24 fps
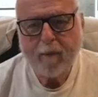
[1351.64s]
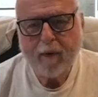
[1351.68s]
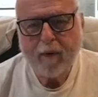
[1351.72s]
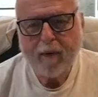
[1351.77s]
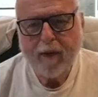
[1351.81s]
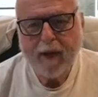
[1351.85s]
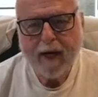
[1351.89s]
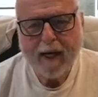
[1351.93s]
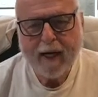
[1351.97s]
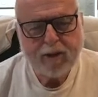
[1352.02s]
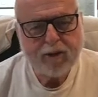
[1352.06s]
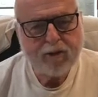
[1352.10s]

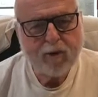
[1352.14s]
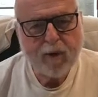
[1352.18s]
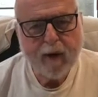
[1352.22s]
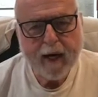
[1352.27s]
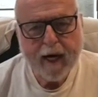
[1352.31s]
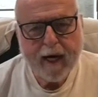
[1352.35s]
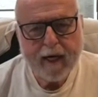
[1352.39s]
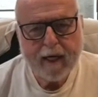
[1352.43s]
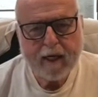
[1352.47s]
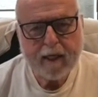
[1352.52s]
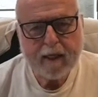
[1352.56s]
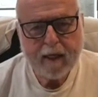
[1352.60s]
That's
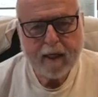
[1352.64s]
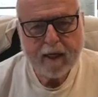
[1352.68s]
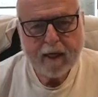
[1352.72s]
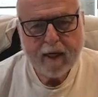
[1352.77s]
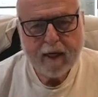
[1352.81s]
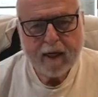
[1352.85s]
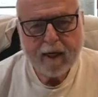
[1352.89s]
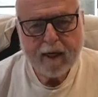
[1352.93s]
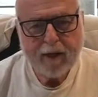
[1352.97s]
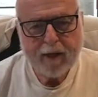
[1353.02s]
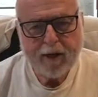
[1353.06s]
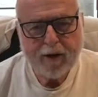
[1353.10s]
great.
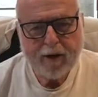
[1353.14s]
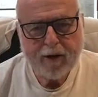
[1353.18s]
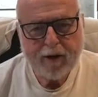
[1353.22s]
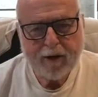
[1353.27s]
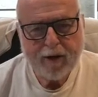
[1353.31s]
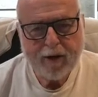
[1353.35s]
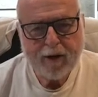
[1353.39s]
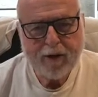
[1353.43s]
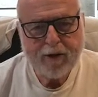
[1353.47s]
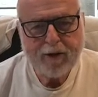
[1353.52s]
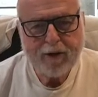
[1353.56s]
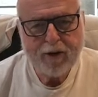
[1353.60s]

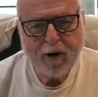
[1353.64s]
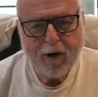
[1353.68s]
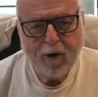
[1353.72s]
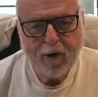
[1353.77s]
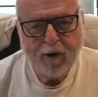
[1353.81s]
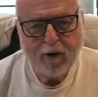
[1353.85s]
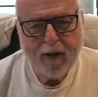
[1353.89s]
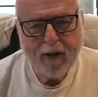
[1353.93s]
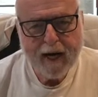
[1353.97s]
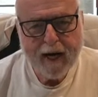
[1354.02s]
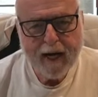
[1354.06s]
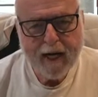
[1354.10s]
You know
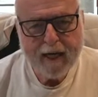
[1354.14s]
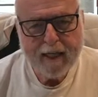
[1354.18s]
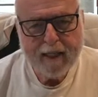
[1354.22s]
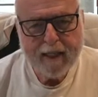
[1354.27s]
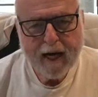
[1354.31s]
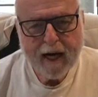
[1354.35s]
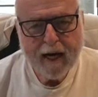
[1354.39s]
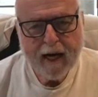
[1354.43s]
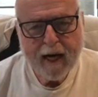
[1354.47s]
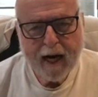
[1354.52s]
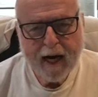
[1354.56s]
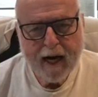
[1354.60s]
that
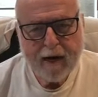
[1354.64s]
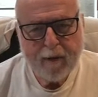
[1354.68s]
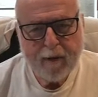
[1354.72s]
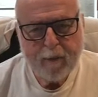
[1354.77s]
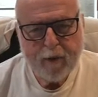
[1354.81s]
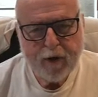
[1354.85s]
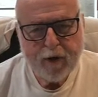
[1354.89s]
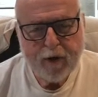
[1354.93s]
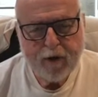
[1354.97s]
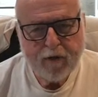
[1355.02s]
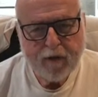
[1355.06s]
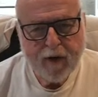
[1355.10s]

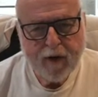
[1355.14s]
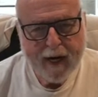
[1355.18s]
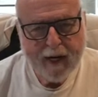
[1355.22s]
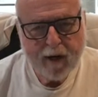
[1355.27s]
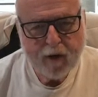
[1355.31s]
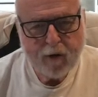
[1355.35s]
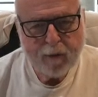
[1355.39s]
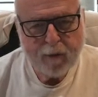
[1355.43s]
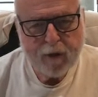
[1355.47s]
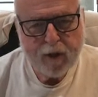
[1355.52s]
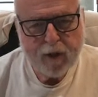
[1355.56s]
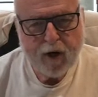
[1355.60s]
you've
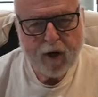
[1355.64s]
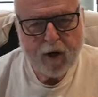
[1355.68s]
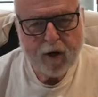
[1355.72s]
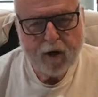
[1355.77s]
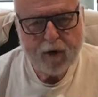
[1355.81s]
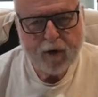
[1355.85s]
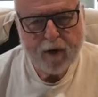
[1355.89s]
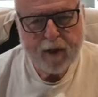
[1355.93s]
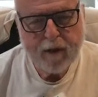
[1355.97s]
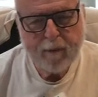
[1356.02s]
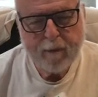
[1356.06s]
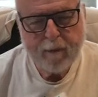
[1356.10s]
helped not
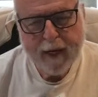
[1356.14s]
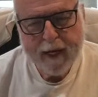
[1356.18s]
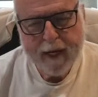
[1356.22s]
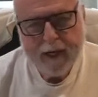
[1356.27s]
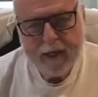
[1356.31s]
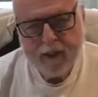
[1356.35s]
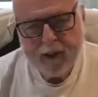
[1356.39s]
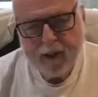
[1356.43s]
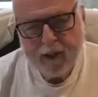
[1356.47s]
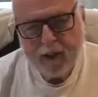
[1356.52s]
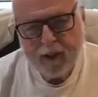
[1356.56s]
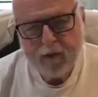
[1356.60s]
only the
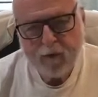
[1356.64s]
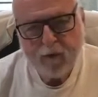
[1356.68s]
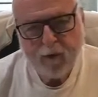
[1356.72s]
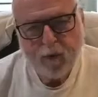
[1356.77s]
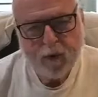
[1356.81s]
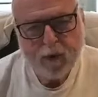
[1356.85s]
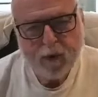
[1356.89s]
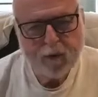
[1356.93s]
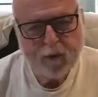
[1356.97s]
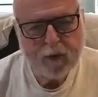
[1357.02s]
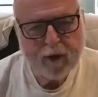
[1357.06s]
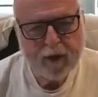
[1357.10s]
patient, you've
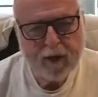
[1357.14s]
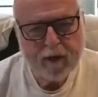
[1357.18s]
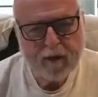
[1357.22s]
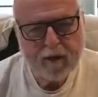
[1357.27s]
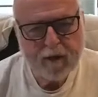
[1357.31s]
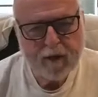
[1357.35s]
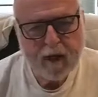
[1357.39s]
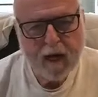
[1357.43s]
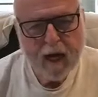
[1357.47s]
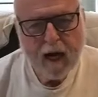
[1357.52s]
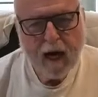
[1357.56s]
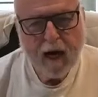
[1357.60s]
worked with
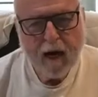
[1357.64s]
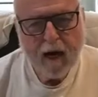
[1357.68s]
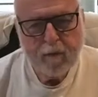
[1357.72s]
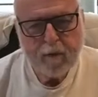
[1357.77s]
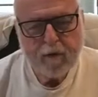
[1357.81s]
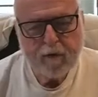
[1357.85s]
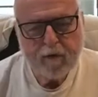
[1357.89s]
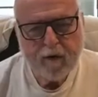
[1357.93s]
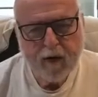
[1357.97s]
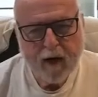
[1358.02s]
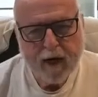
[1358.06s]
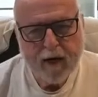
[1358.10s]
a
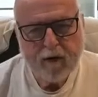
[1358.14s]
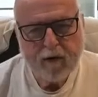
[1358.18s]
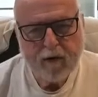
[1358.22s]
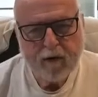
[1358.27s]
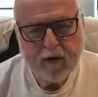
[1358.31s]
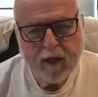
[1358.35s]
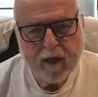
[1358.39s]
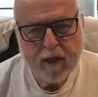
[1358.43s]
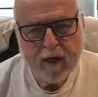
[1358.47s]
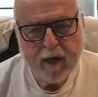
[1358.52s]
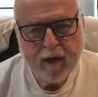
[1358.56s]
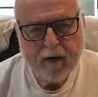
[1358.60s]
provider in
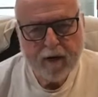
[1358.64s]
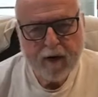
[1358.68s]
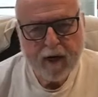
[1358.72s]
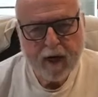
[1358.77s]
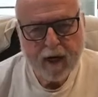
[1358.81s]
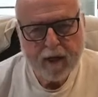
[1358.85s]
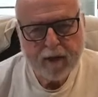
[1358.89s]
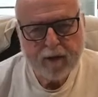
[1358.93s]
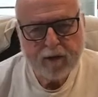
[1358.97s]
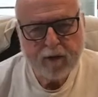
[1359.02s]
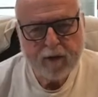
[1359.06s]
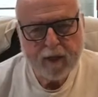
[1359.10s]
another
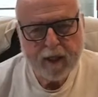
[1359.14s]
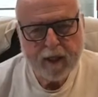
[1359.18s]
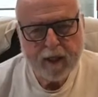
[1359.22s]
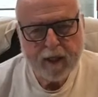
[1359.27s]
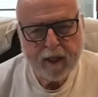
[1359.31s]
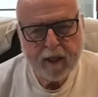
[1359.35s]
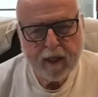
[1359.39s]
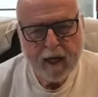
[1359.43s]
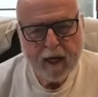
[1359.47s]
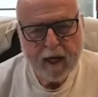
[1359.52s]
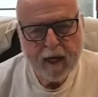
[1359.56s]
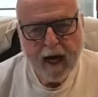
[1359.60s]
country,
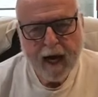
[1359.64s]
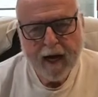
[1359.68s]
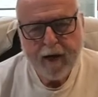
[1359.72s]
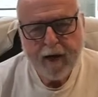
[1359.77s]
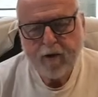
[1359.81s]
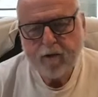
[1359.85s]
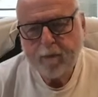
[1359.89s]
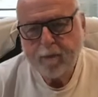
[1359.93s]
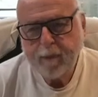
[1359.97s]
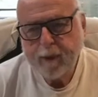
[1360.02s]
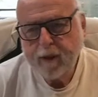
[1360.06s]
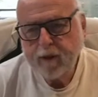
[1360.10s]
and
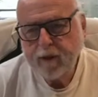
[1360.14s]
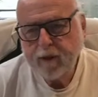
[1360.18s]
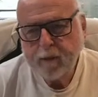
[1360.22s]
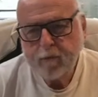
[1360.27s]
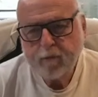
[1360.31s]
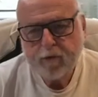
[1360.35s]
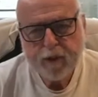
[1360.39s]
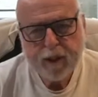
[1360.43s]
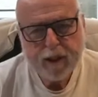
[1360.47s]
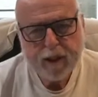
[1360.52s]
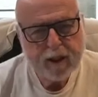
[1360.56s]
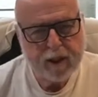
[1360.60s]
you're building
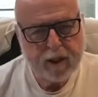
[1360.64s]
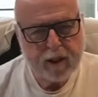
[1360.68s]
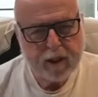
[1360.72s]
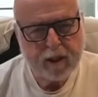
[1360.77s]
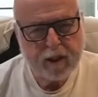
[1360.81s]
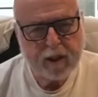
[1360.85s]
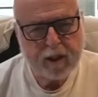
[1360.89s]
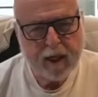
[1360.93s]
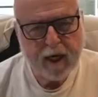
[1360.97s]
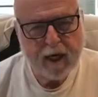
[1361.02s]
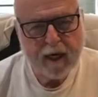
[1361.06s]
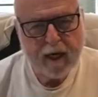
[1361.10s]

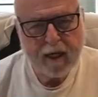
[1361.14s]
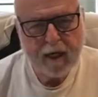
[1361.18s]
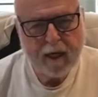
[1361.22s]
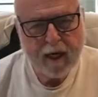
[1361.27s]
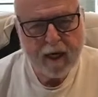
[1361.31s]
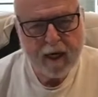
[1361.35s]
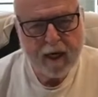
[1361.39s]
bridges. And